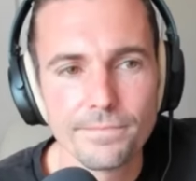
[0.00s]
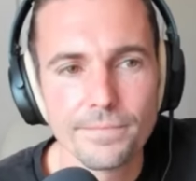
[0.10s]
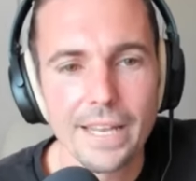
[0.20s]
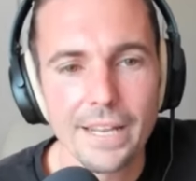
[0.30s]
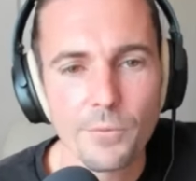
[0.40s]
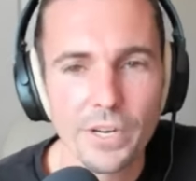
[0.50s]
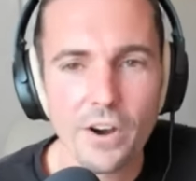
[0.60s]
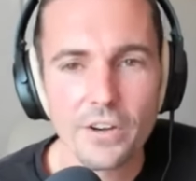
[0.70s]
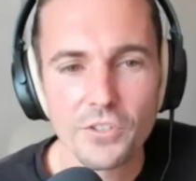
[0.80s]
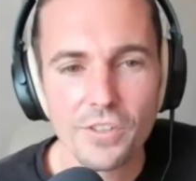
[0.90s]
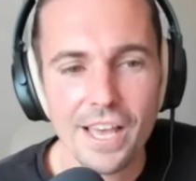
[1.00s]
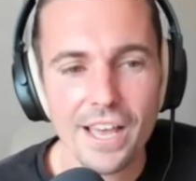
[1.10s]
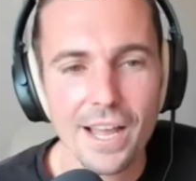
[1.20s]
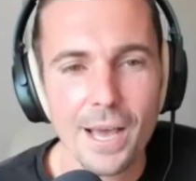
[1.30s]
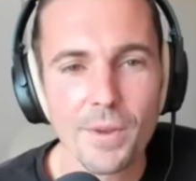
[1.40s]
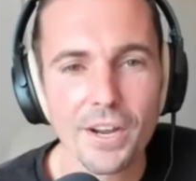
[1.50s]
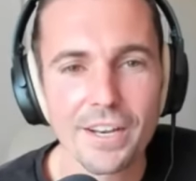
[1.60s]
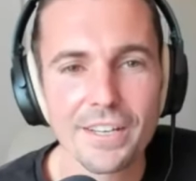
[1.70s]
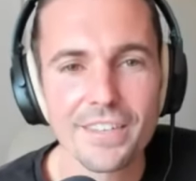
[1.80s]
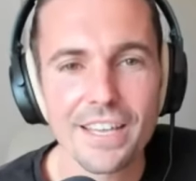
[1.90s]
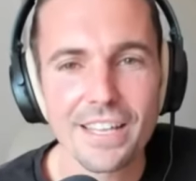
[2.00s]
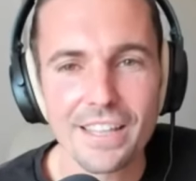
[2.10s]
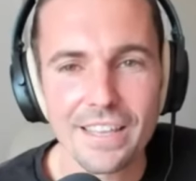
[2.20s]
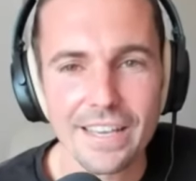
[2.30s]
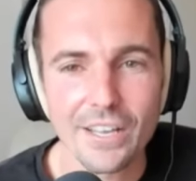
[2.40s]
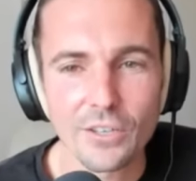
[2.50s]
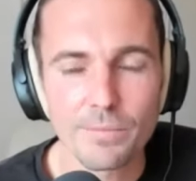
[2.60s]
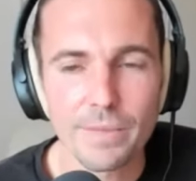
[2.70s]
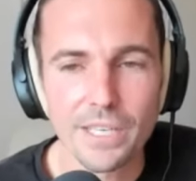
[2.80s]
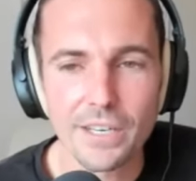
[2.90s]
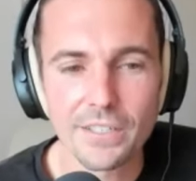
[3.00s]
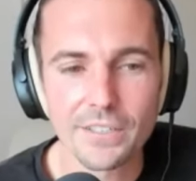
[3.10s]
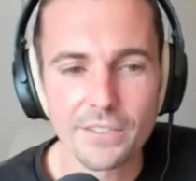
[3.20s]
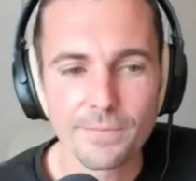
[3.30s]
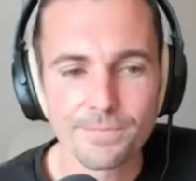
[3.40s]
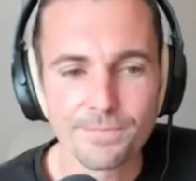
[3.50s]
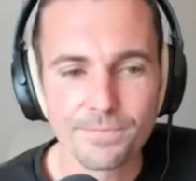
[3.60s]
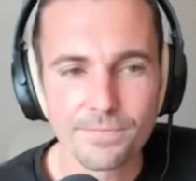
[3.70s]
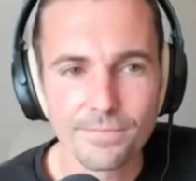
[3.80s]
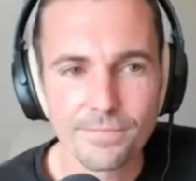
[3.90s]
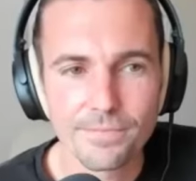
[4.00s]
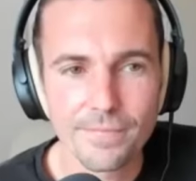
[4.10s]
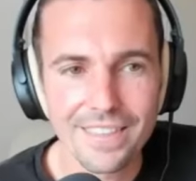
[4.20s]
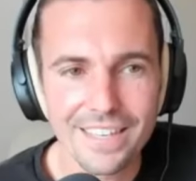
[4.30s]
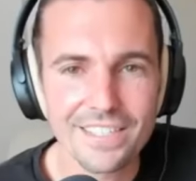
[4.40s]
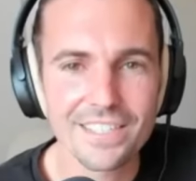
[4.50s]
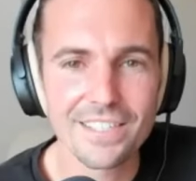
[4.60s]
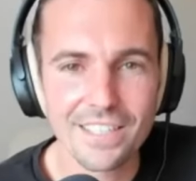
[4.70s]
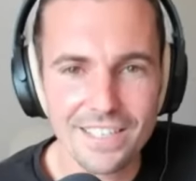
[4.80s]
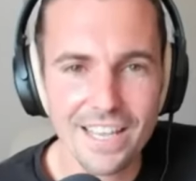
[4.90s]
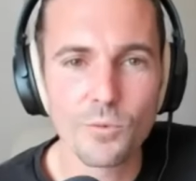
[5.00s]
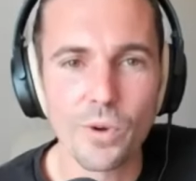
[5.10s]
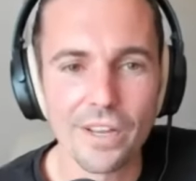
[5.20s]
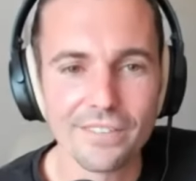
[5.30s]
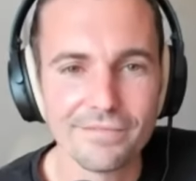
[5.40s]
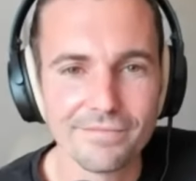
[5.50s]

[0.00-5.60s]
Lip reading: And in regards to that, I'm not going to say anything else because this is the segue